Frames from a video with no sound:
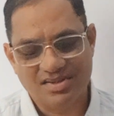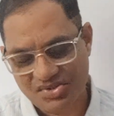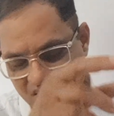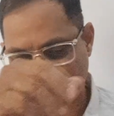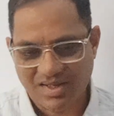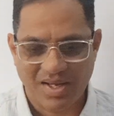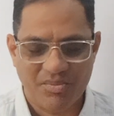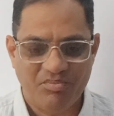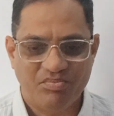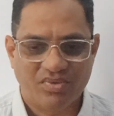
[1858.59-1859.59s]
she
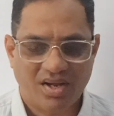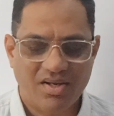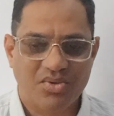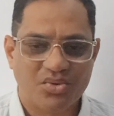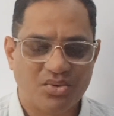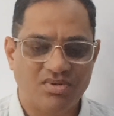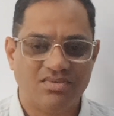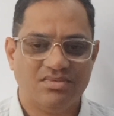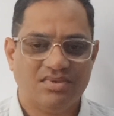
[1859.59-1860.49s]
came and told,